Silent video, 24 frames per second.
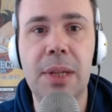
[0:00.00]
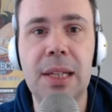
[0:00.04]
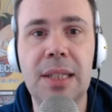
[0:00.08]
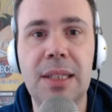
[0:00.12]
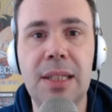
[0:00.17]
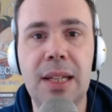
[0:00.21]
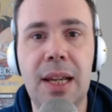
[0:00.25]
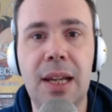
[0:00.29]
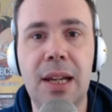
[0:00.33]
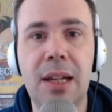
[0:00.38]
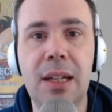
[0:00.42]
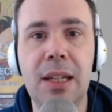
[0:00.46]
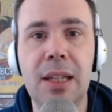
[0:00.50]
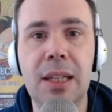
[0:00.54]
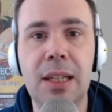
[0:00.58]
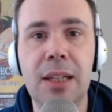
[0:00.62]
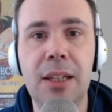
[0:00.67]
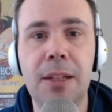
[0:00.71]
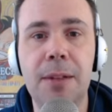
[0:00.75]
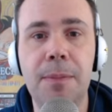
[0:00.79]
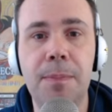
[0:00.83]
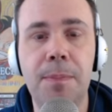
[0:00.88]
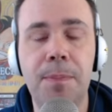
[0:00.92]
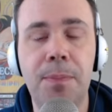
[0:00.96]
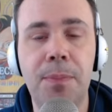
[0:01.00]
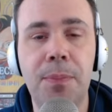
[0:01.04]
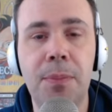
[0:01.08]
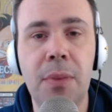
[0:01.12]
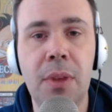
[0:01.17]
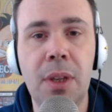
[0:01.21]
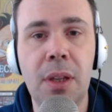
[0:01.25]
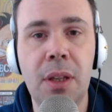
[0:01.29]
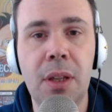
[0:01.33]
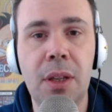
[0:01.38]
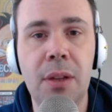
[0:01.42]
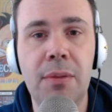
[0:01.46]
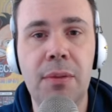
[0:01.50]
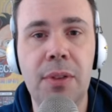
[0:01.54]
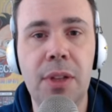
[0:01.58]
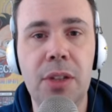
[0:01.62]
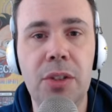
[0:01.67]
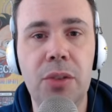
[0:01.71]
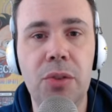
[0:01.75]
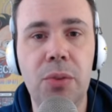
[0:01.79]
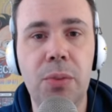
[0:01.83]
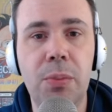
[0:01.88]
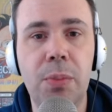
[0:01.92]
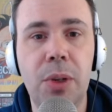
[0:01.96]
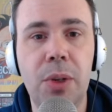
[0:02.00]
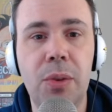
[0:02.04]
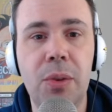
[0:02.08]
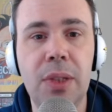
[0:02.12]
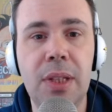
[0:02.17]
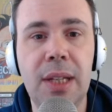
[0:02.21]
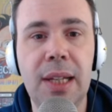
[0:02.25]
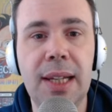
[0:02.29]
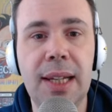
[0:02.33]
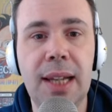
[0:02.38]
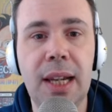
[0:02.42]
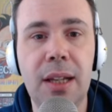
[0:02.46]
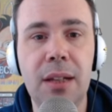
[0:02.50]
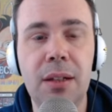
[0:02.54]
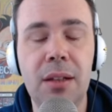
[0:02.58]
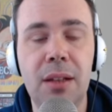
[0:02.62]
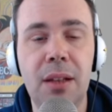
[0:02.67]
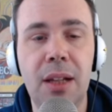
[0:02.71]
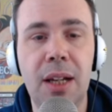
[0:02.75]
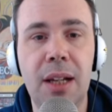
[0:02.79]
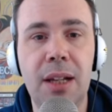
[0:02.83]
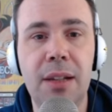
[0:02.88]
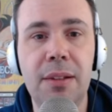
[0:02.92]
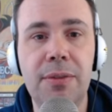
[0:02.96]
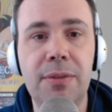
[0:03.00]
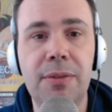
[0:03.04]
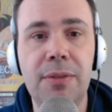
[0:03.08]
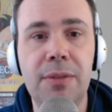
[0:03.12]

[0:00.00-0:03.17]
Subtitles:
out here. If they do boa, they gain a life.